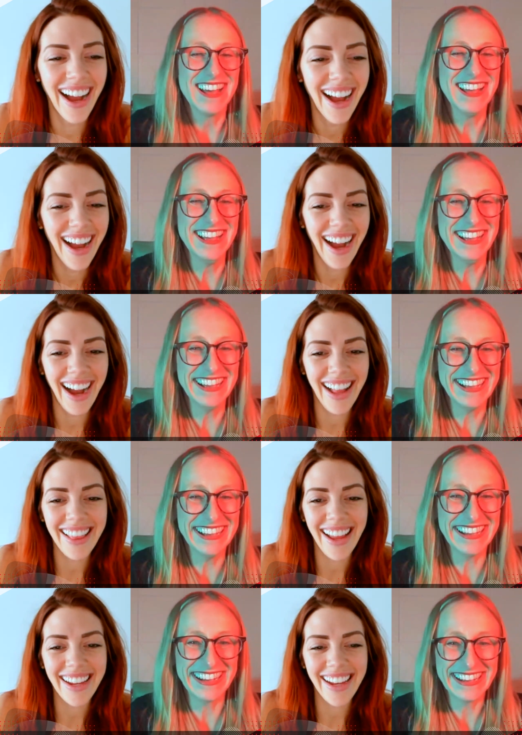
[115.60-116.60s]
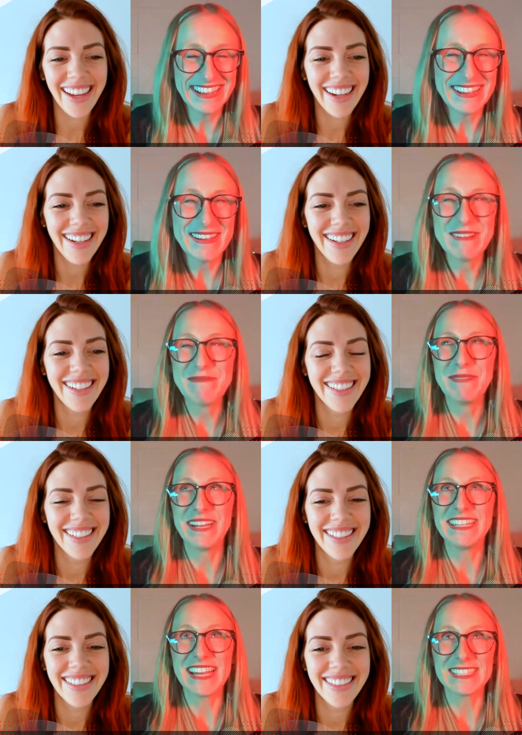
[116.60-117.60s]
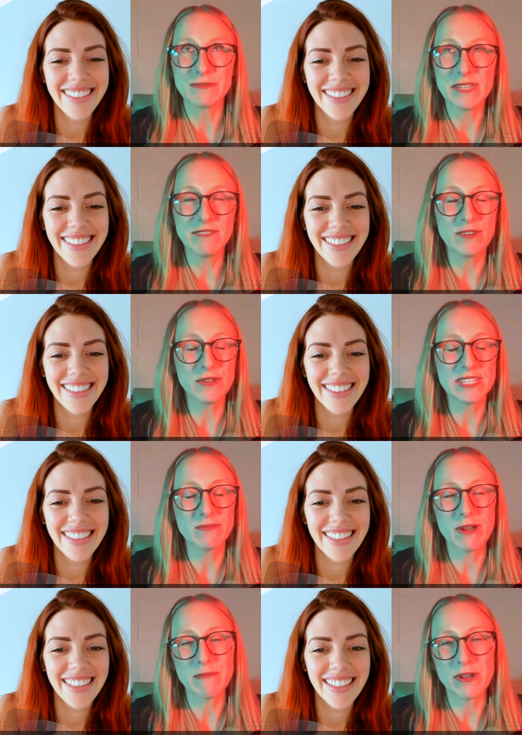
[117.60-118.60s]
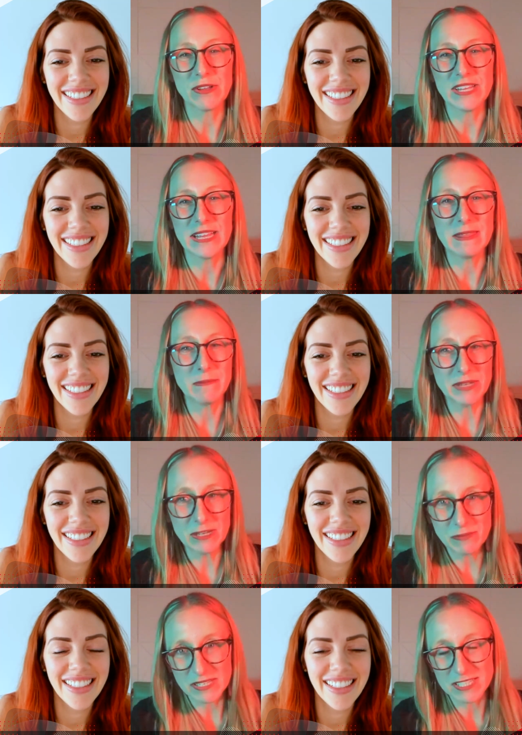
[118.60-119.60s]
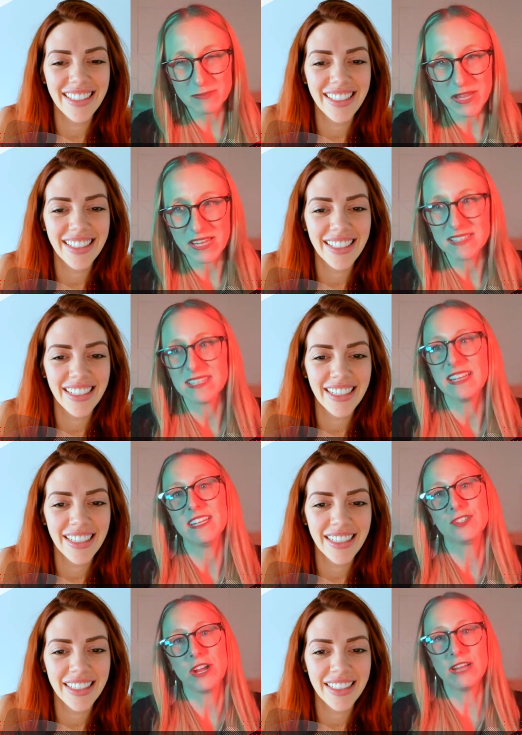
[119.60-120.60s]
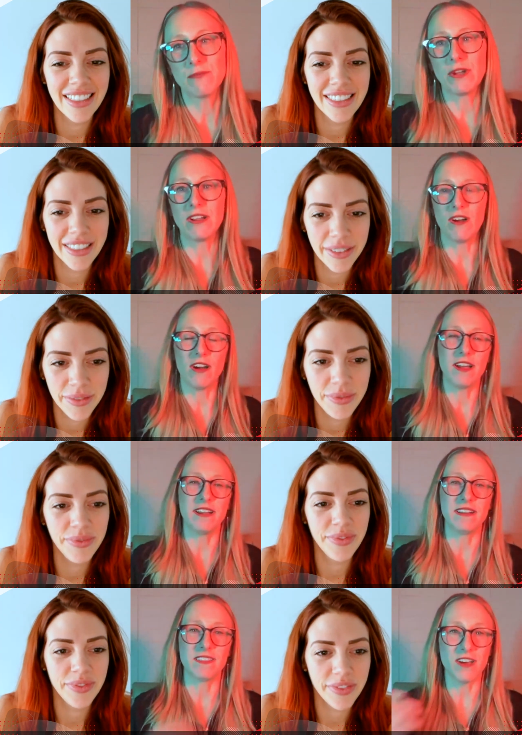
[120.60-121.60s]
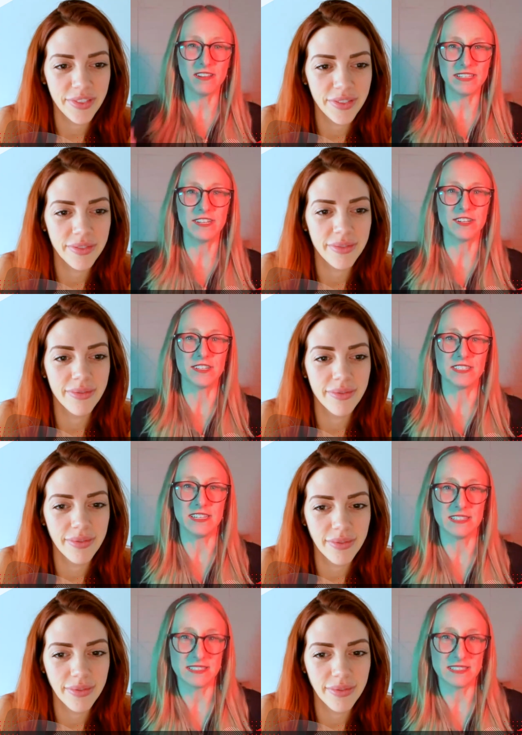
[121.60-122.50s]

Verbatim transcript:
Speaker 1: but yes, we focus primarily in the B2B space, and I try to bring on thought leaders in